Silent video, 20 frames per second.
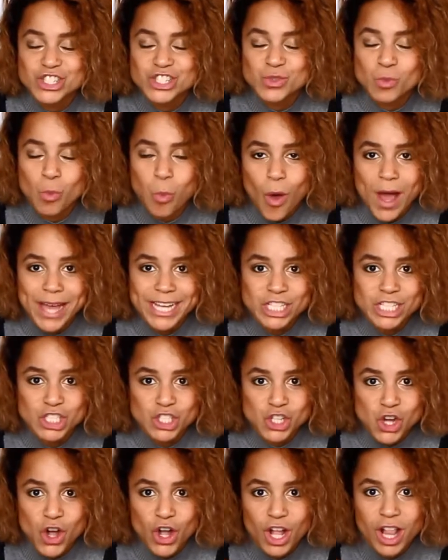white
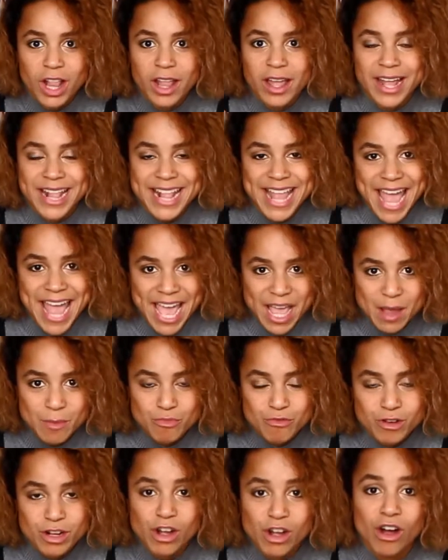chocolate and
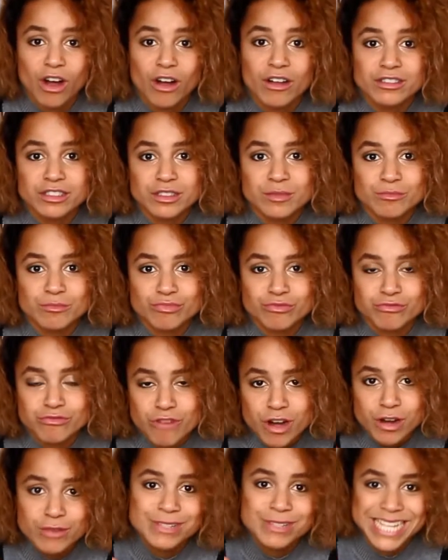apricot
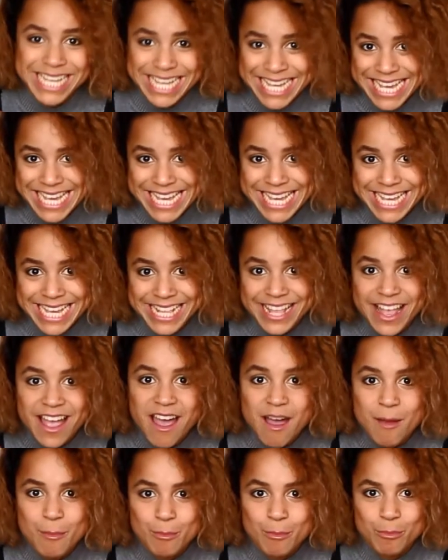protein
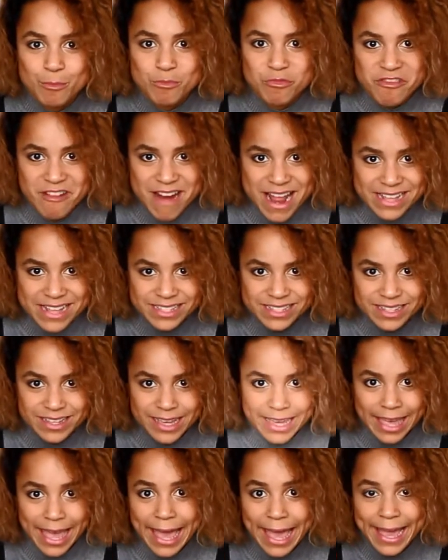bread,
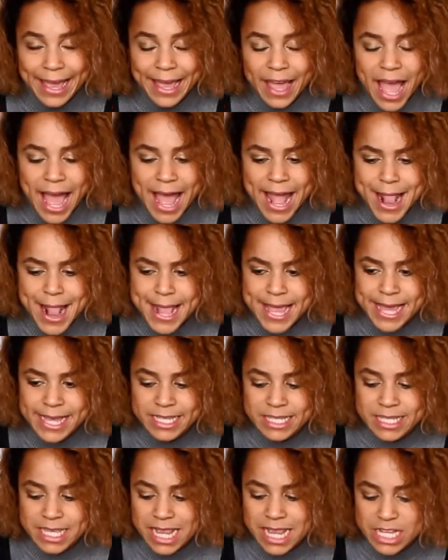okay? And
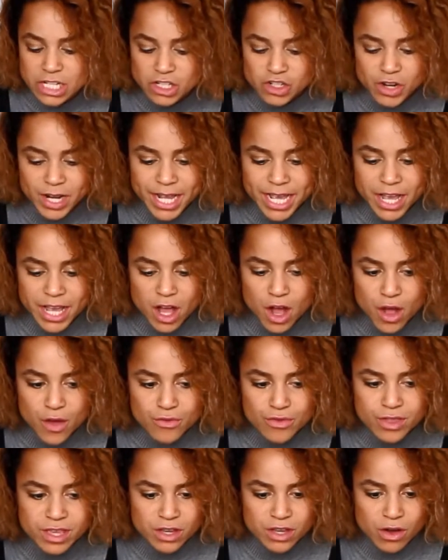it's literally
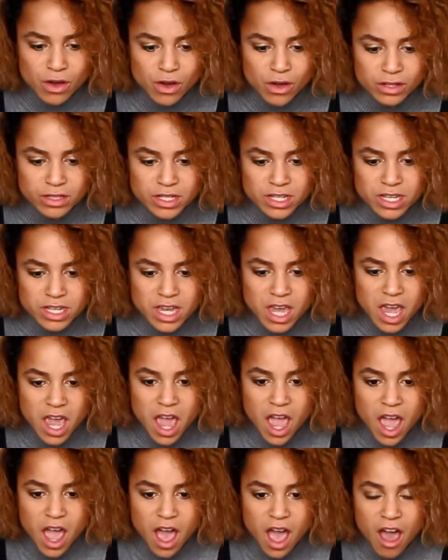only got
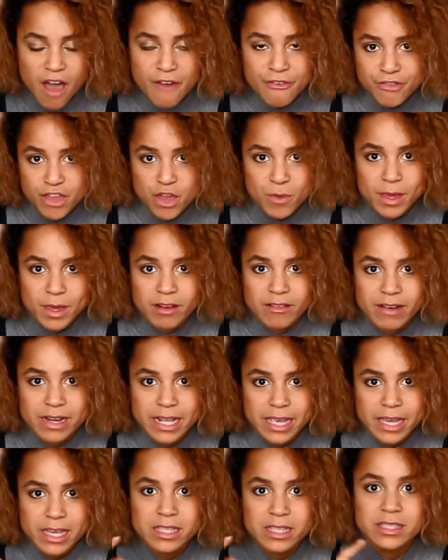a few
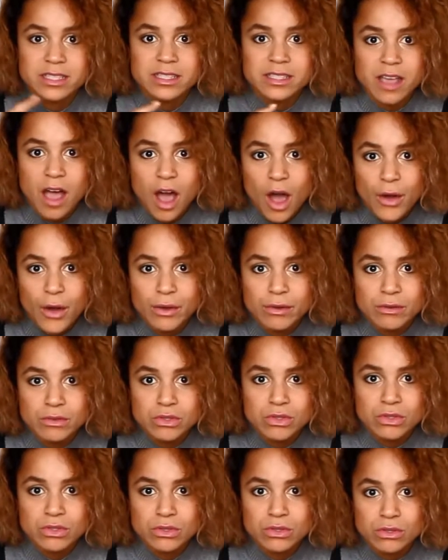ingredients:
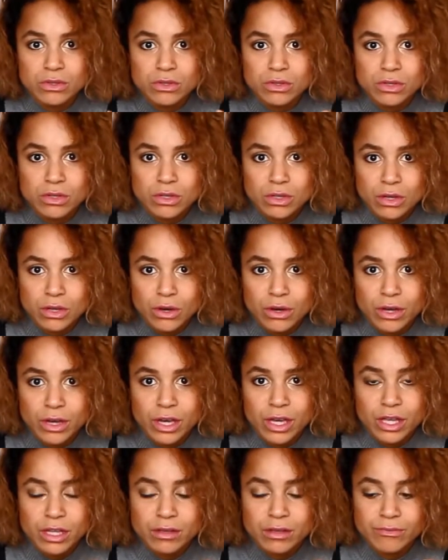oats,
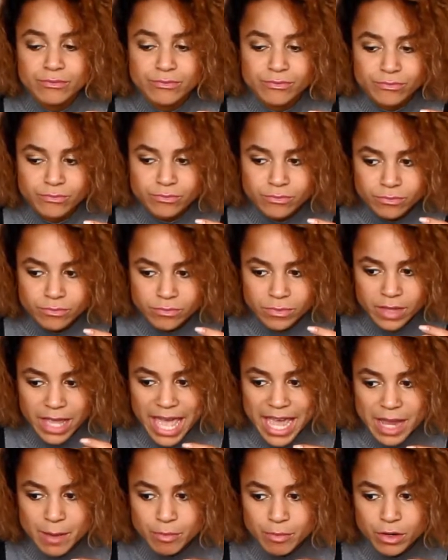yogurt,
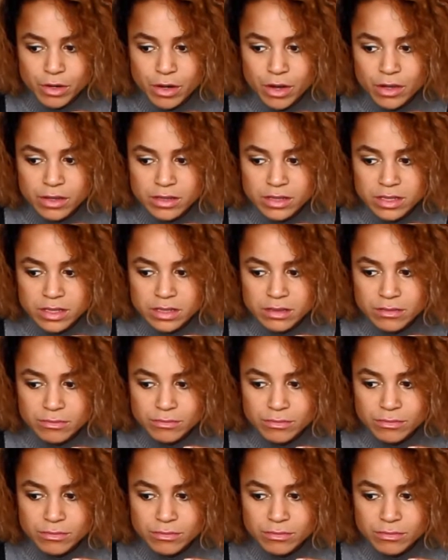apricots,